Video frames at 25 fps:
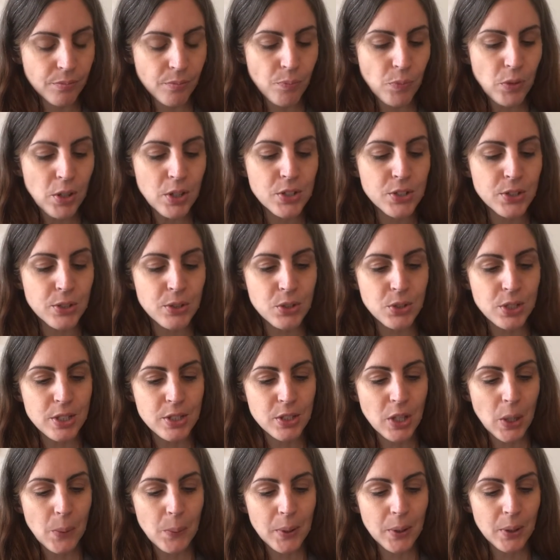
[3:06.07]
So she's
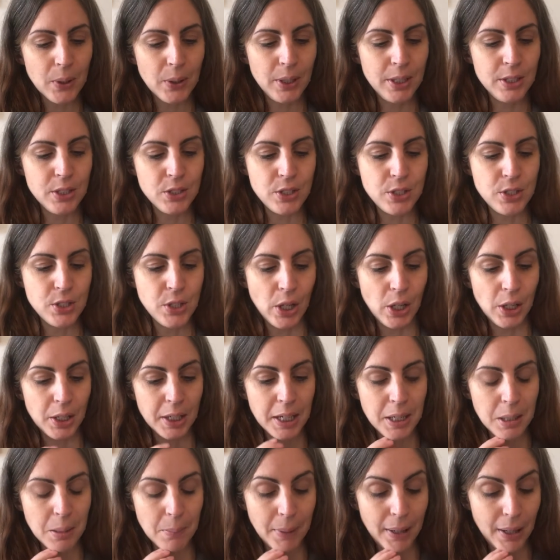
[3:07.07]
going on, she's
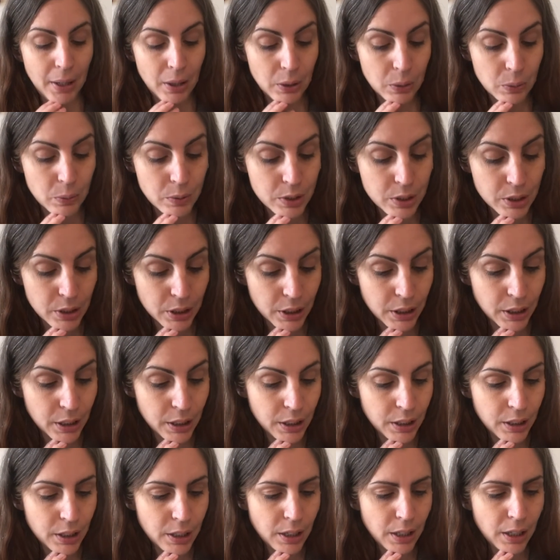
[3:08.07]
talking about
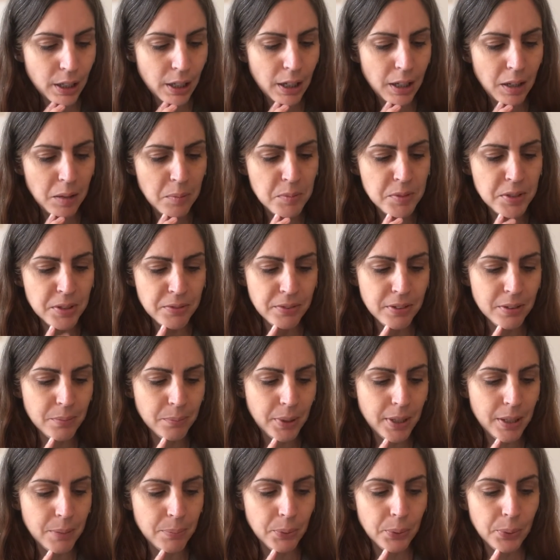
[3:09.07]
different
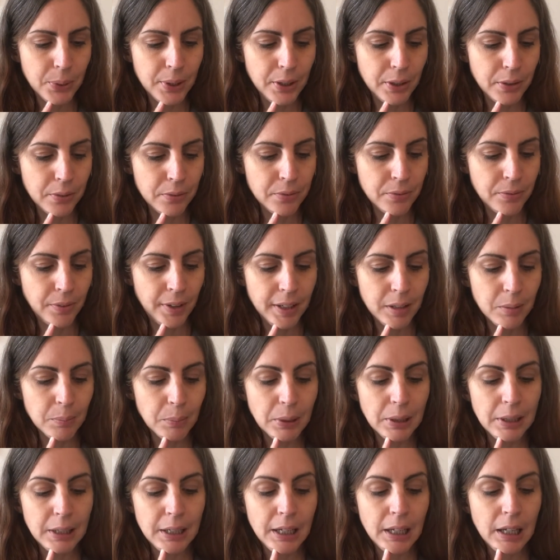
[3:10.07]
people in her
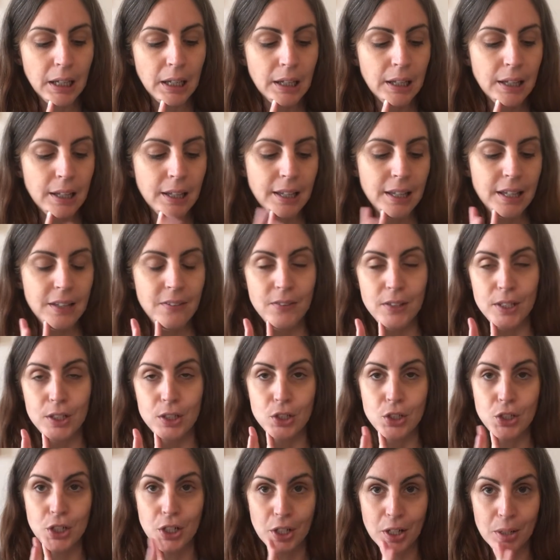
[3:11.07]
family, and then
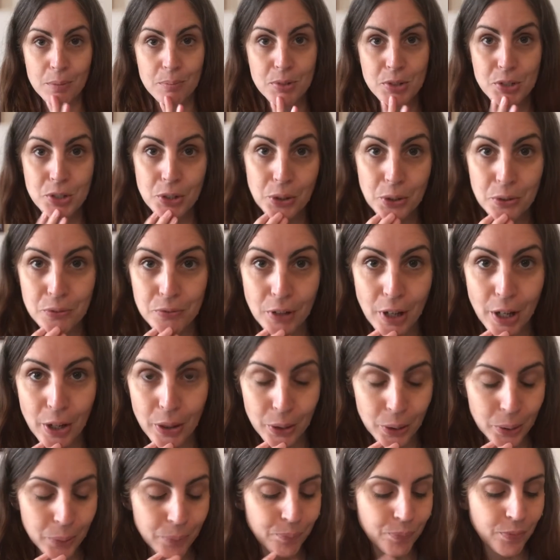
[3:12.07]
she comes to her
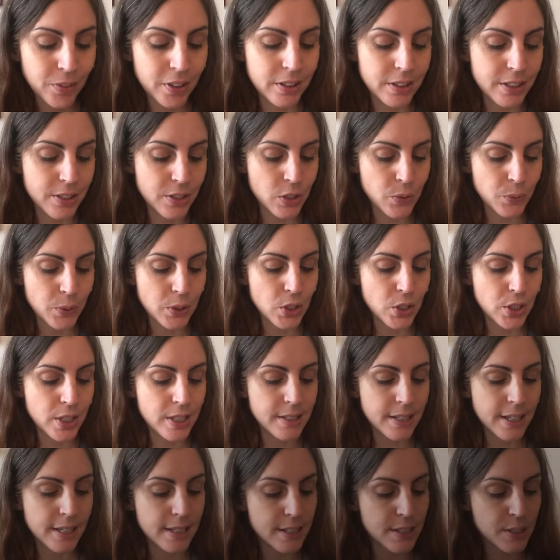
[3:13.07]
father, and this is where she
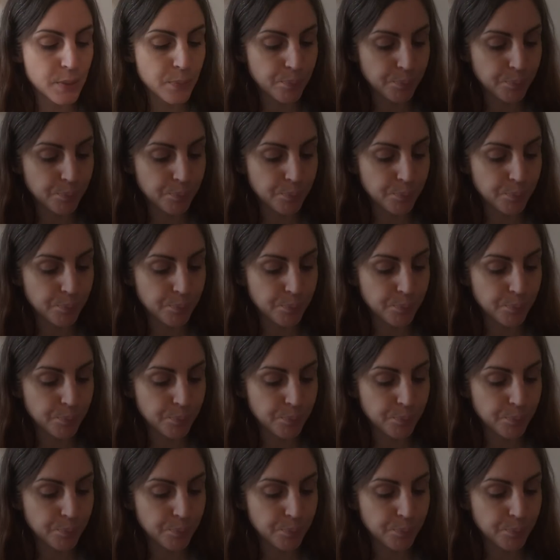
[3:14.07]
says,